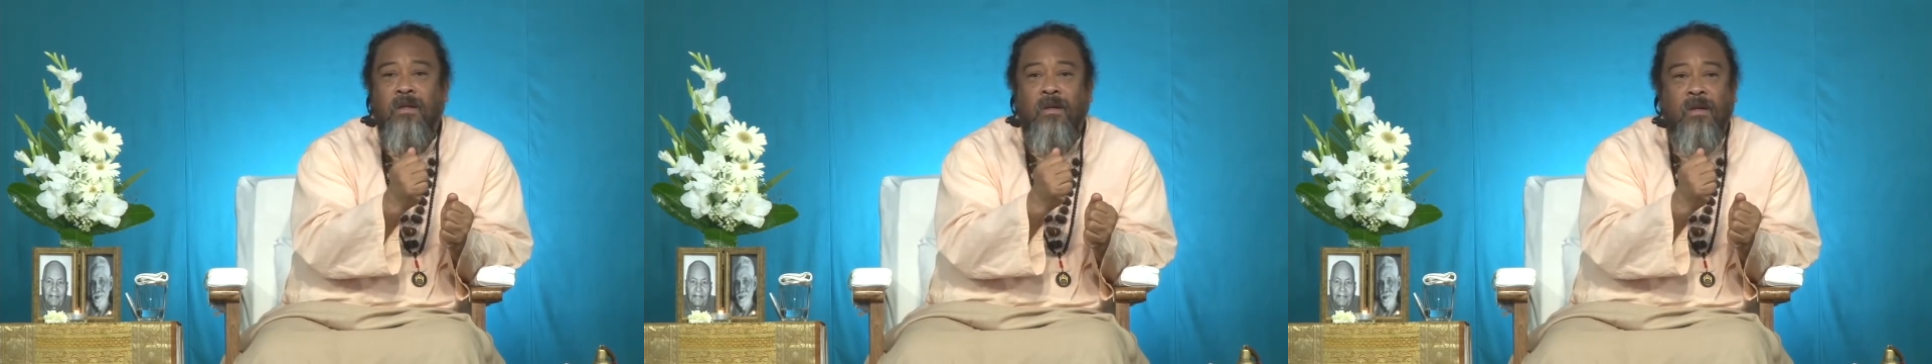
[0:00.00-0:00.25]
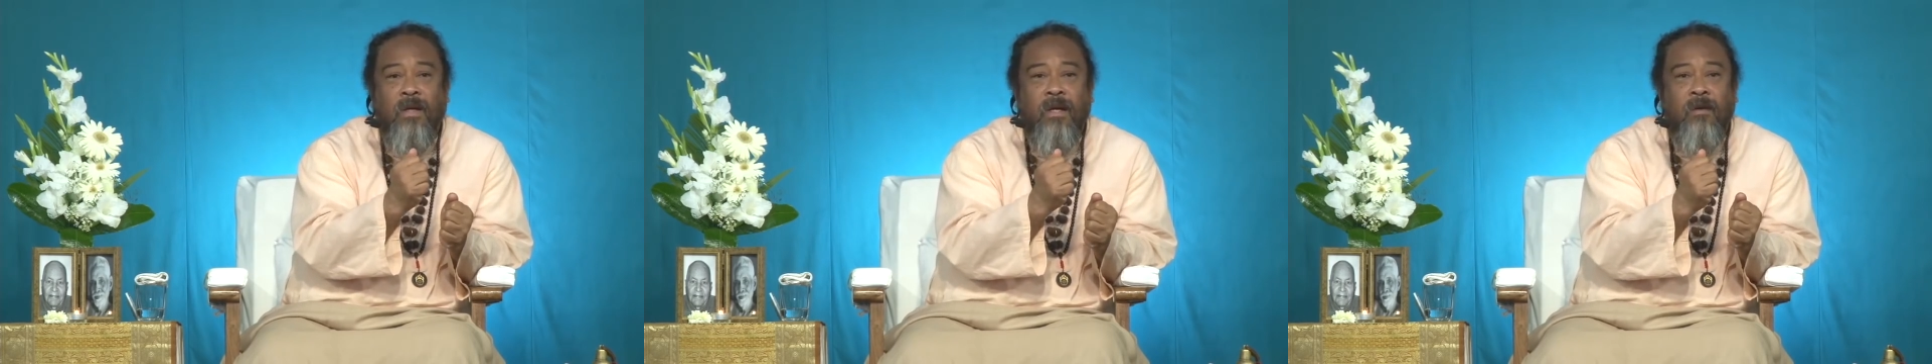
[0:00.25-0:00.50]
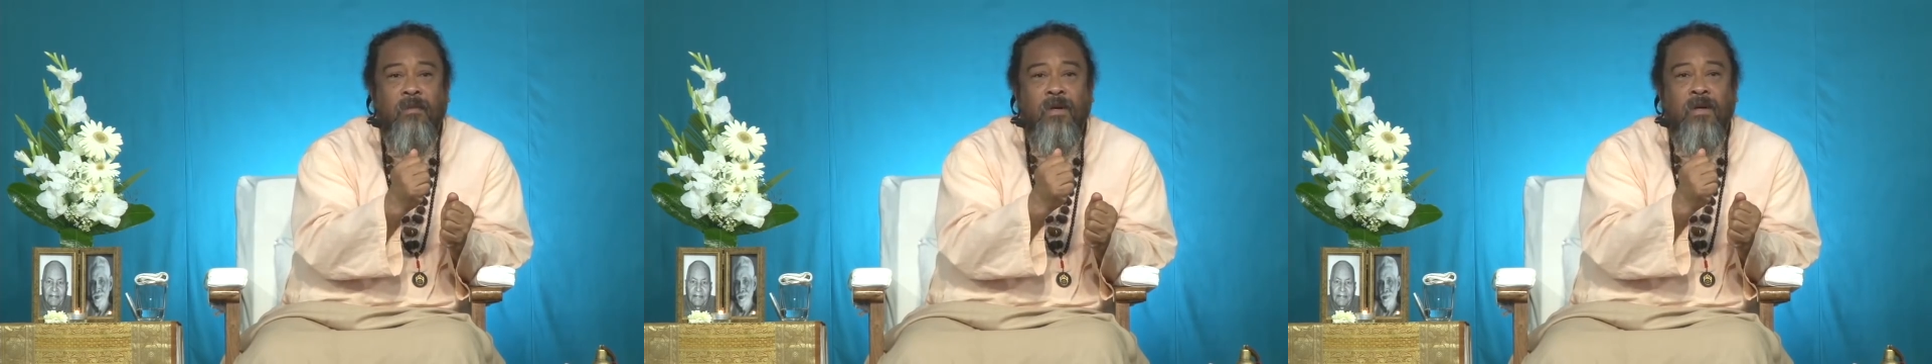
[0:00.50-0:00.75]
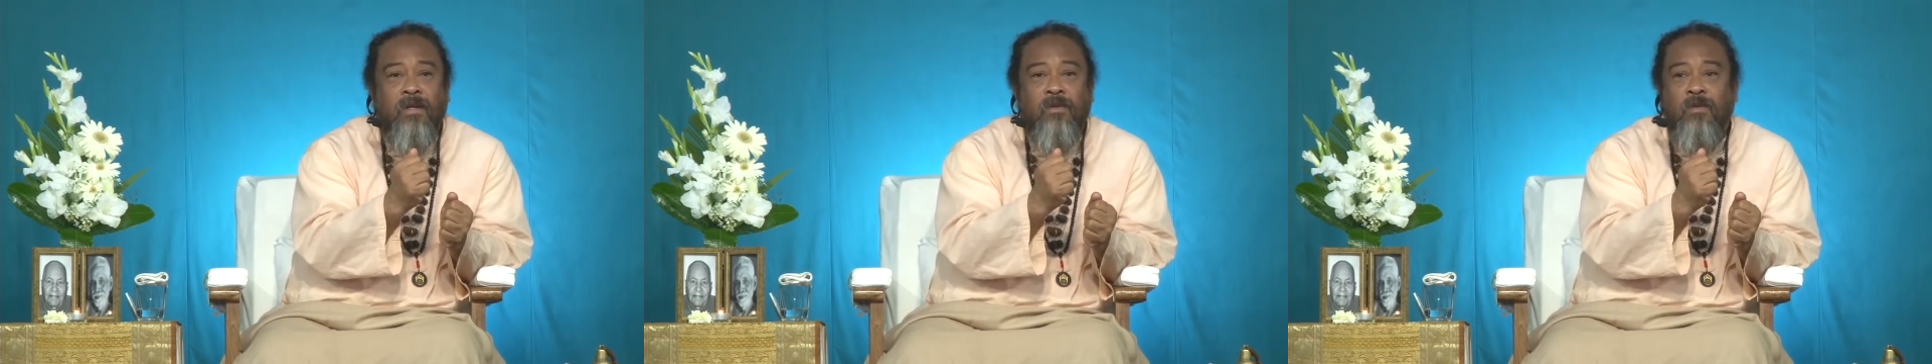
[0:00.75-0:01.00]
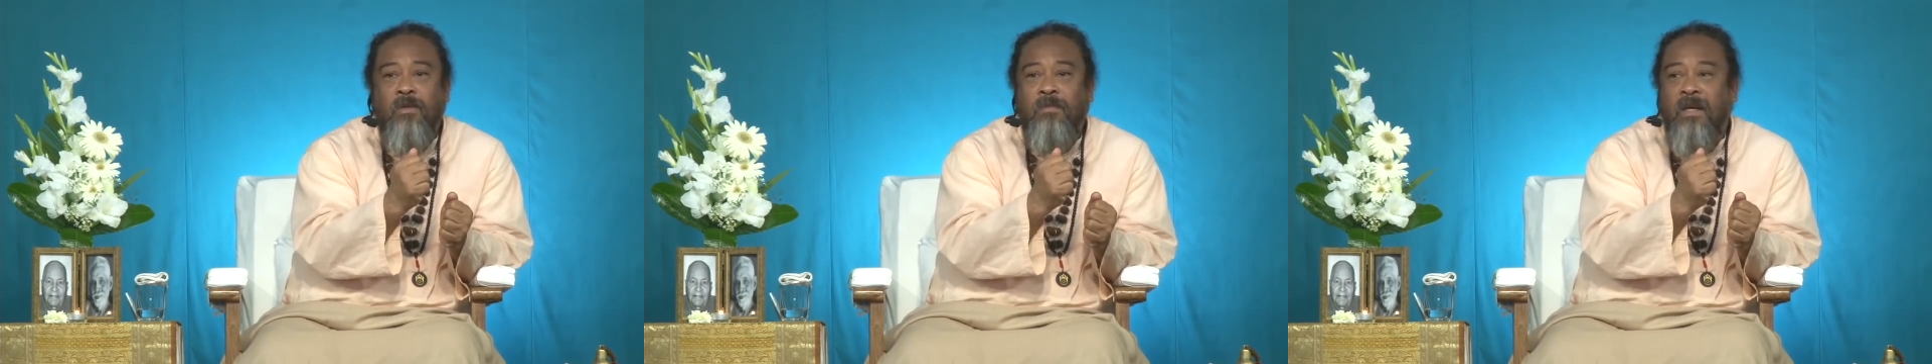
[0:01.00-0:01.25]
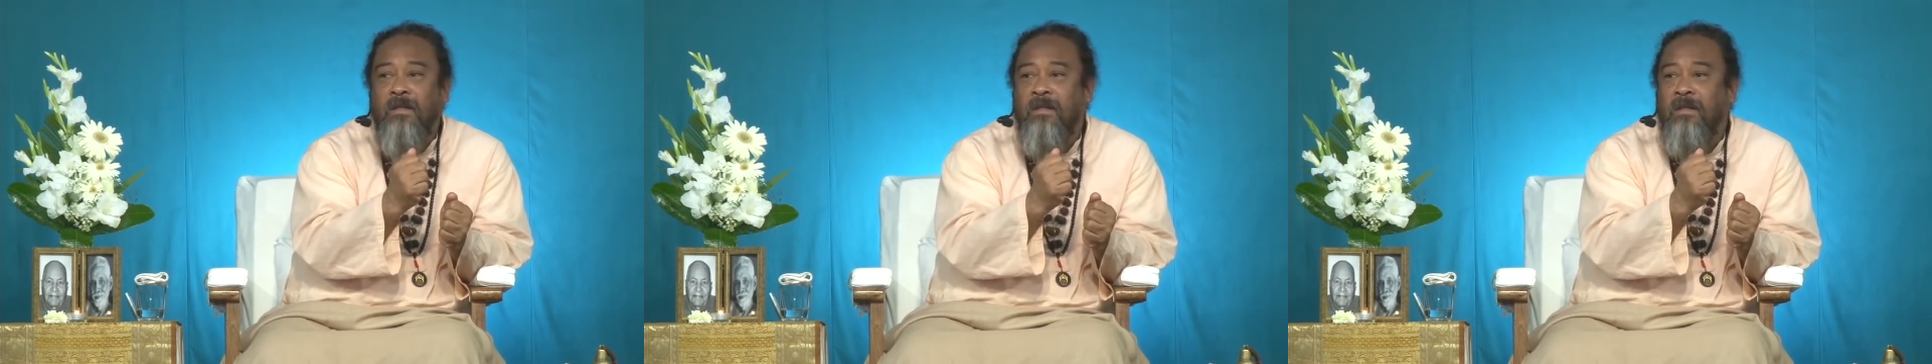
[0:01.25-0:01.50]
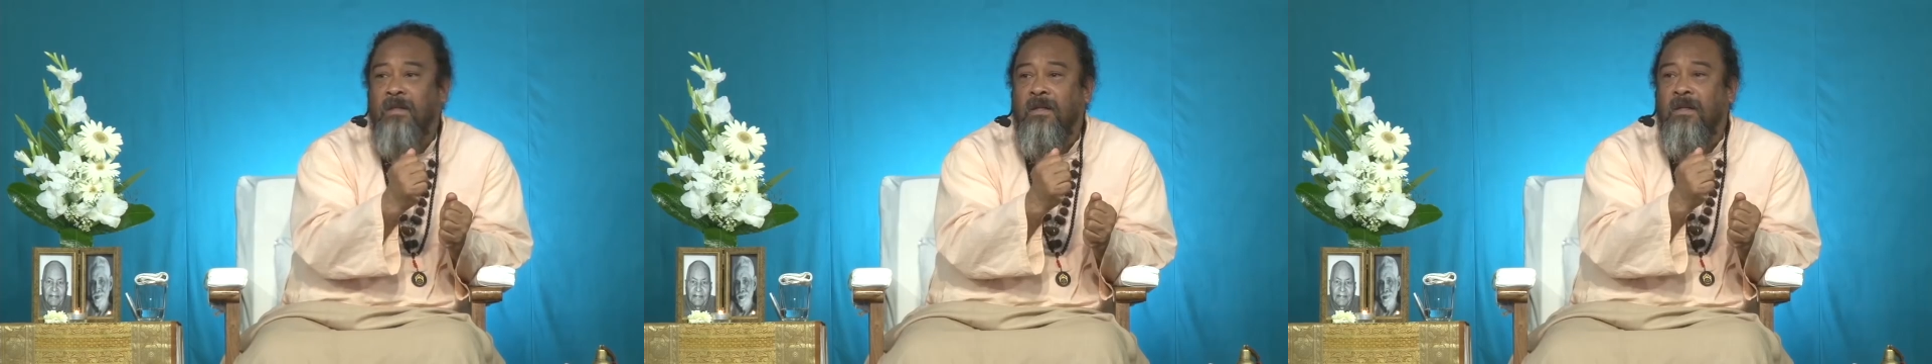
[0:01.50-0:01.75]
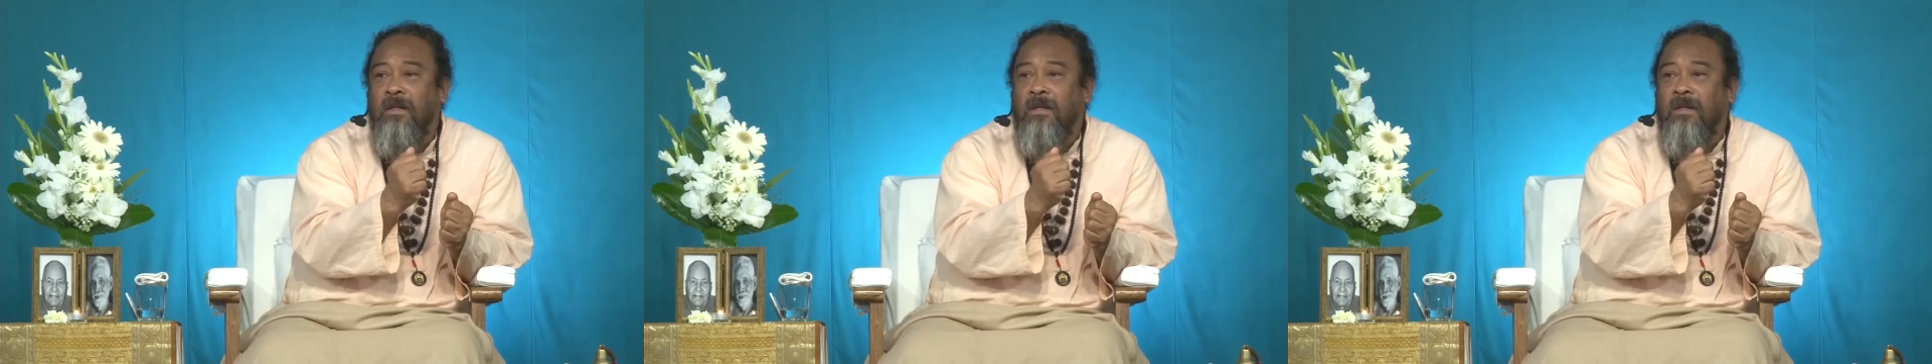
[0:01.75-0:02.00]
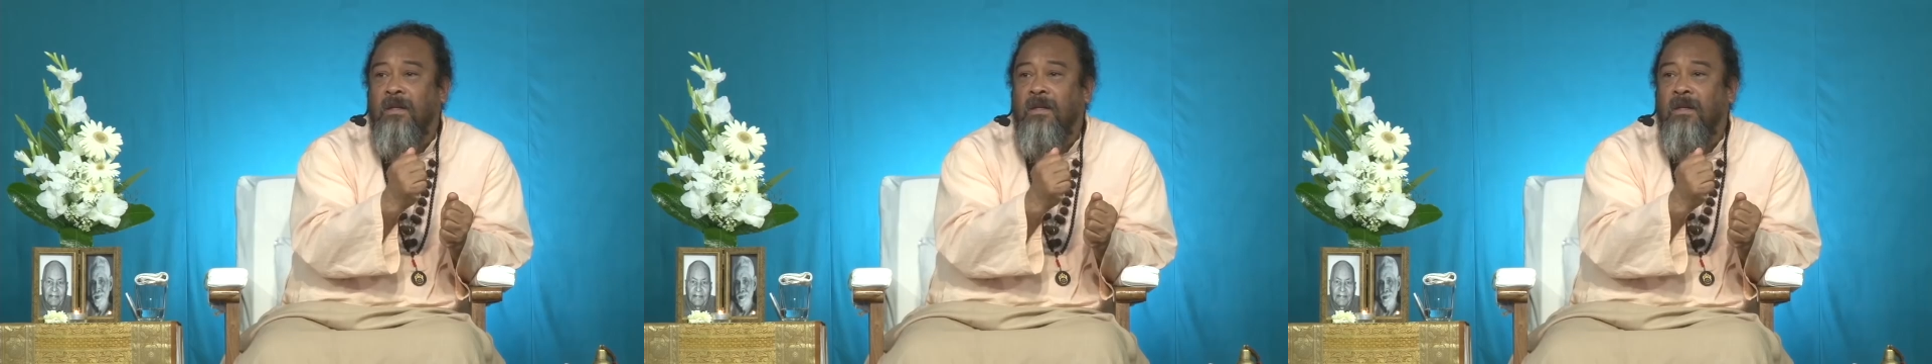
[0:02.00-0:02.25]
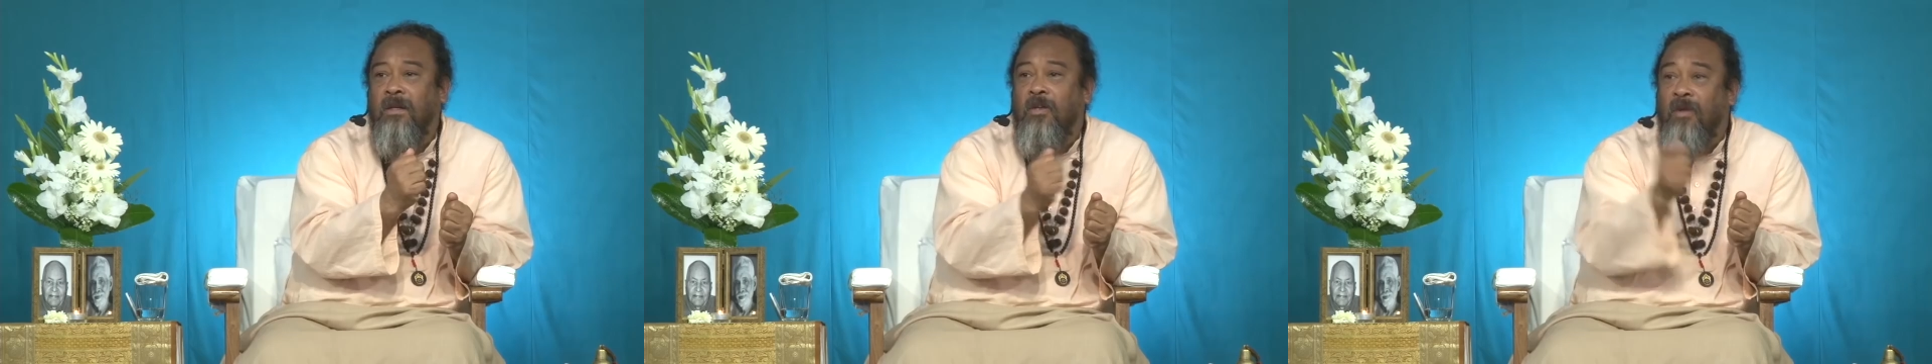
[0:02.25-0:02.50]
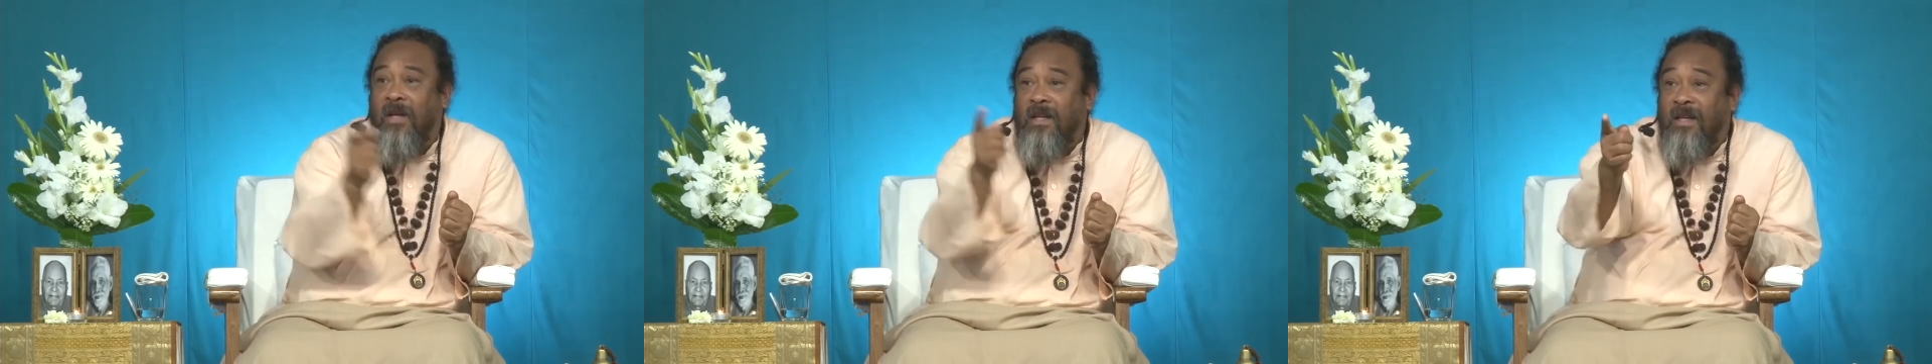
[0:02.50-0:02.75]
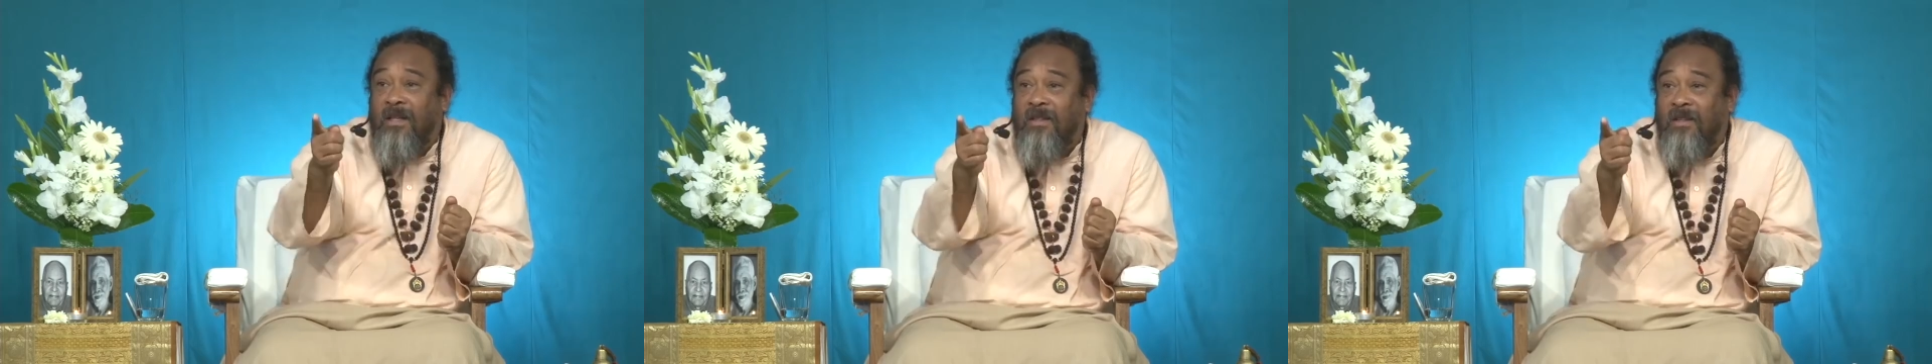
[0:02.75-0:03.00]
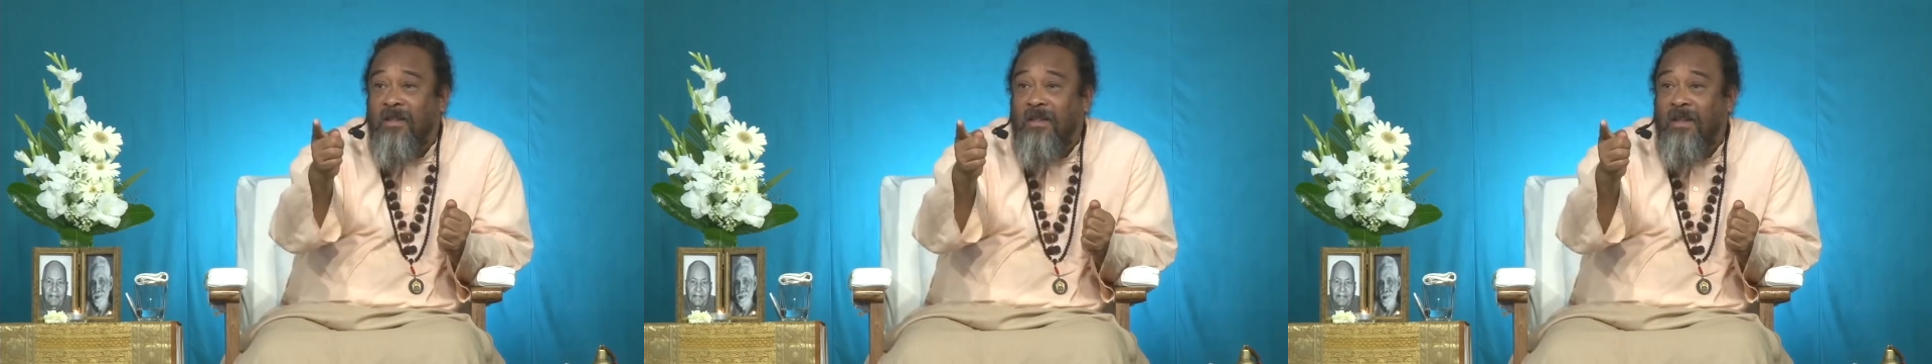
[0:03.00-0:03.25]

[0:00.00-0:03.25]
Okay, because it was better. You are there, no?